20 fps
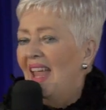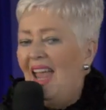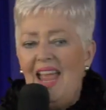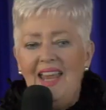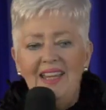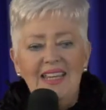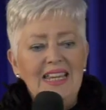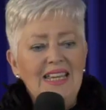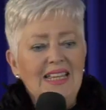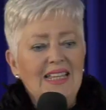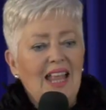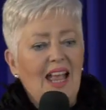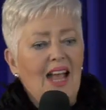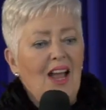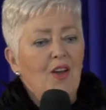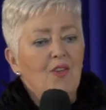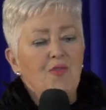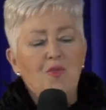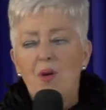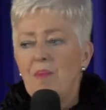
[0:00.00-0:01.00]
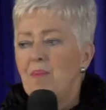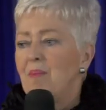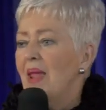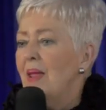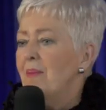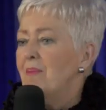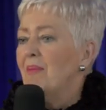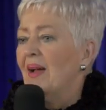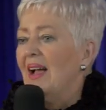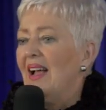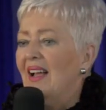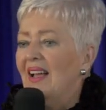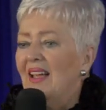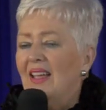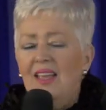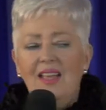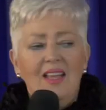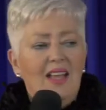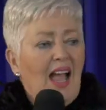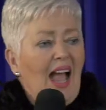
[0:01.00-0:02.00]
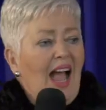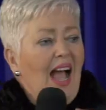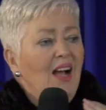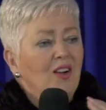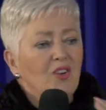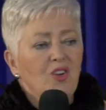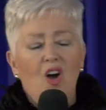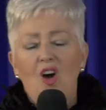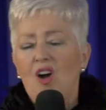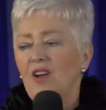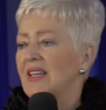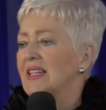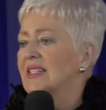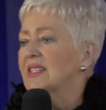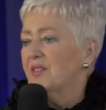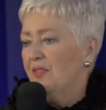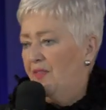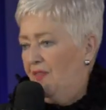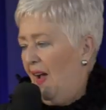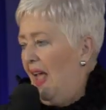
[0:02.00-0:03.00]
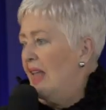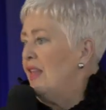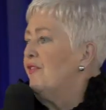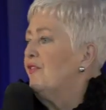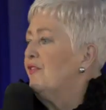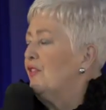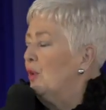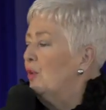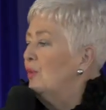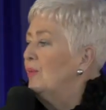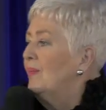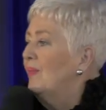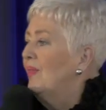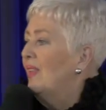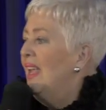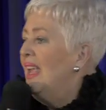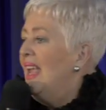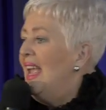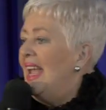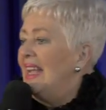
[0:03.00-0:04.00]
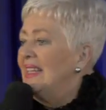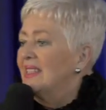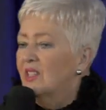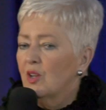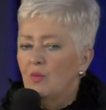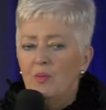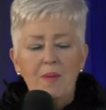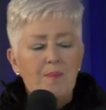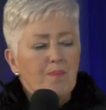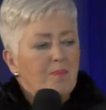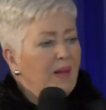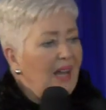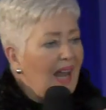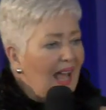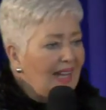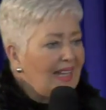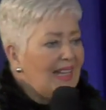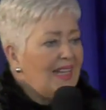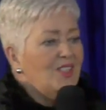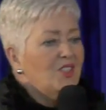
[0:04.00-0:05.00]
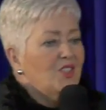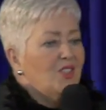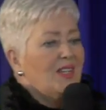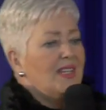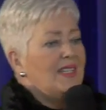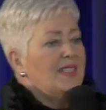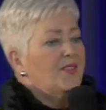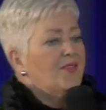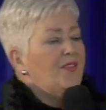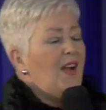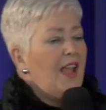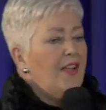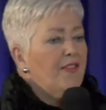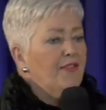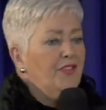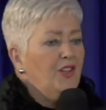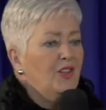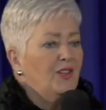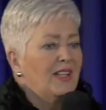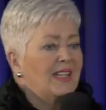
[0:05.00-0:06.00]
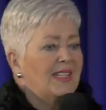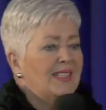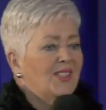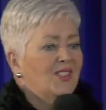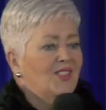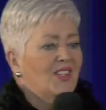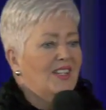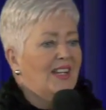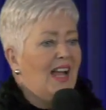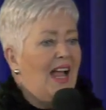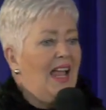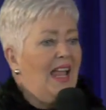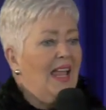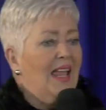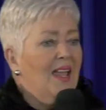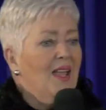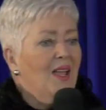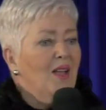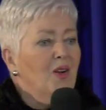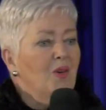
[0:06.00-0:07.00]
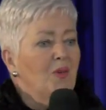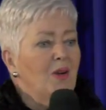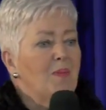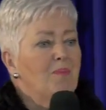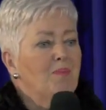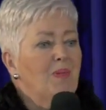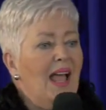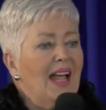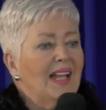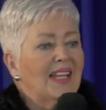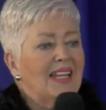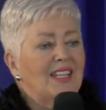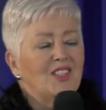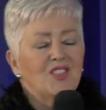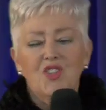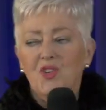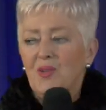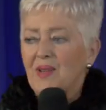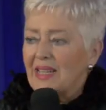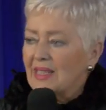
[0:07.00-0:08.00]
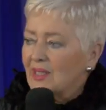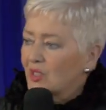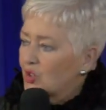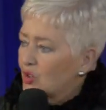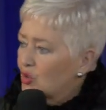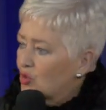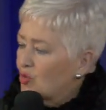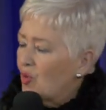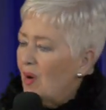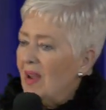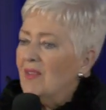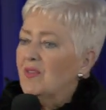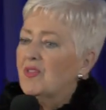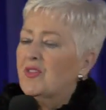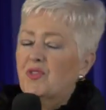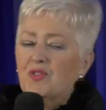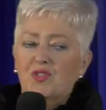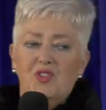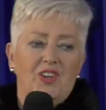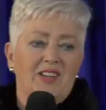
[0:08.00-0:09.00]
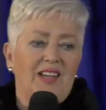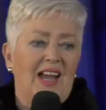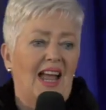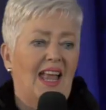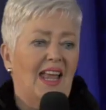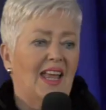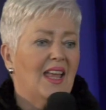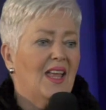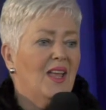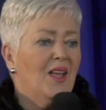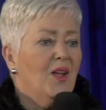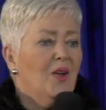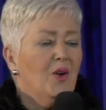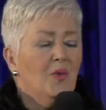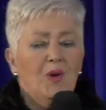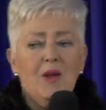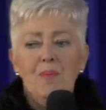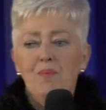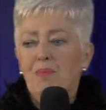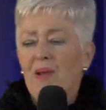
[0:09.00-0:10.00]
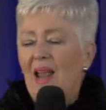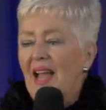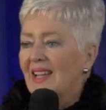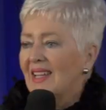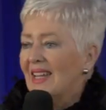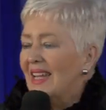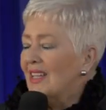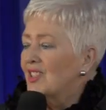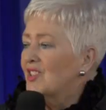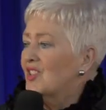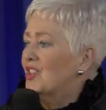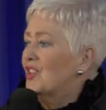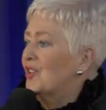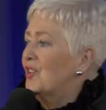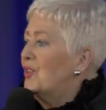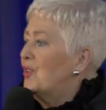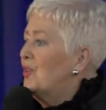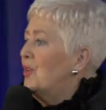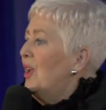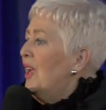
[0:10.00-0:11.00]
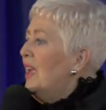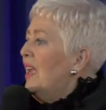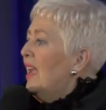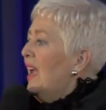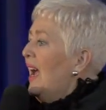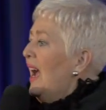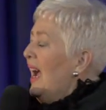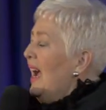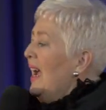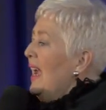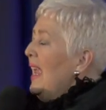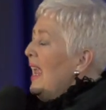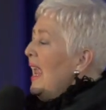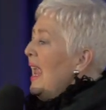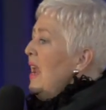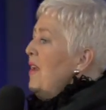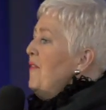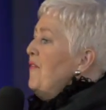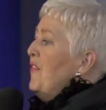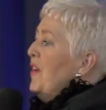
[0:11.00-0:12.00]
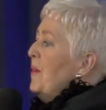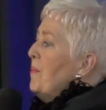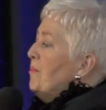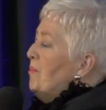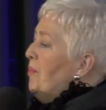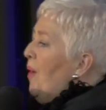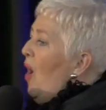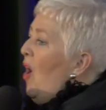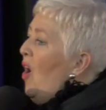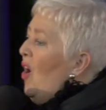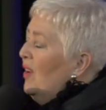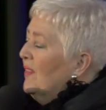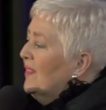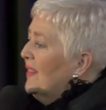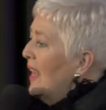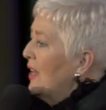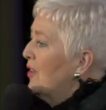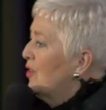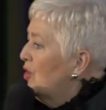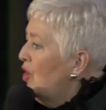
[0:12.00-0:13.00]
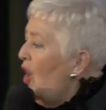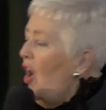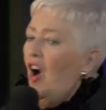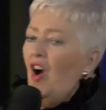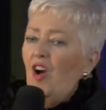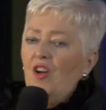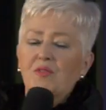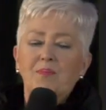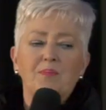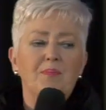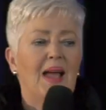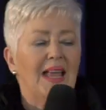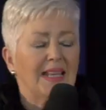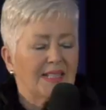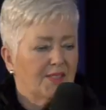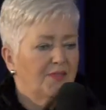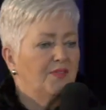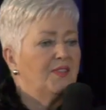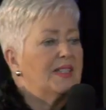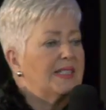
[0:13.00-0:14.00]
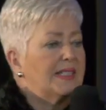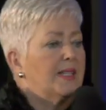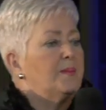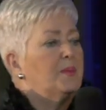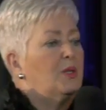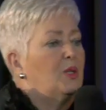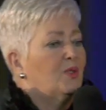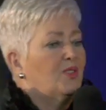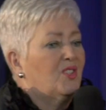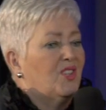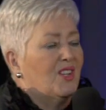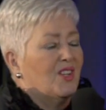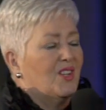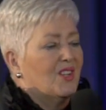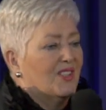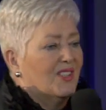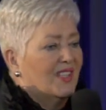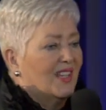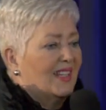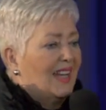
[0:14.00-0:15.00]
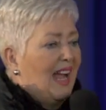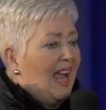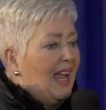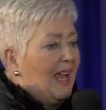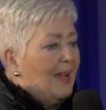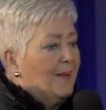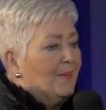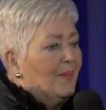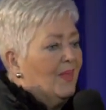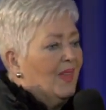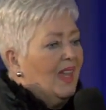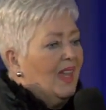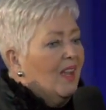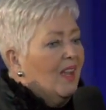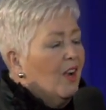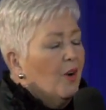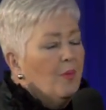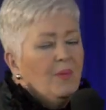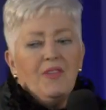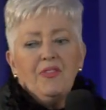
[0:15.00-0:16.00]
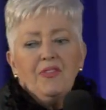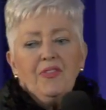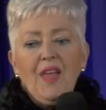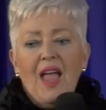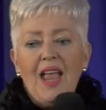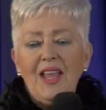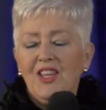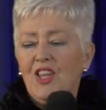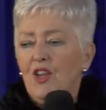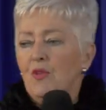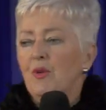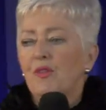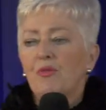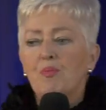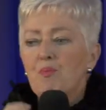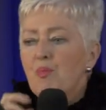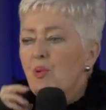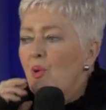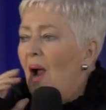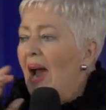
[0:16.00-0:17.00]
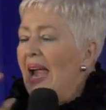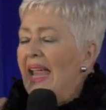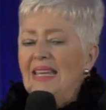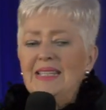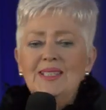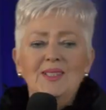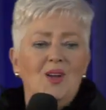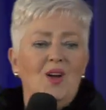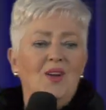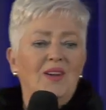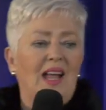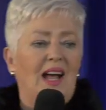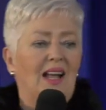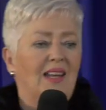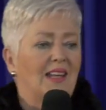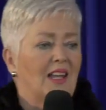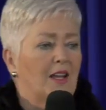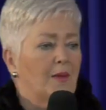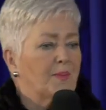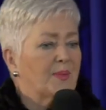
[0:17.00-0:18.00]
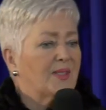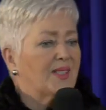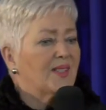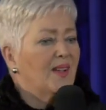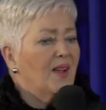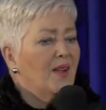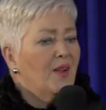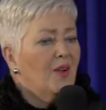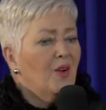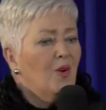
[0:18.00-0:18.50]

And, he, and remember, our God is faithful. And so we plug into his faithfulness today. We plug into his strength today. We plug into uh, every part that God makes visible to you today. And we thank you with praise on our lips.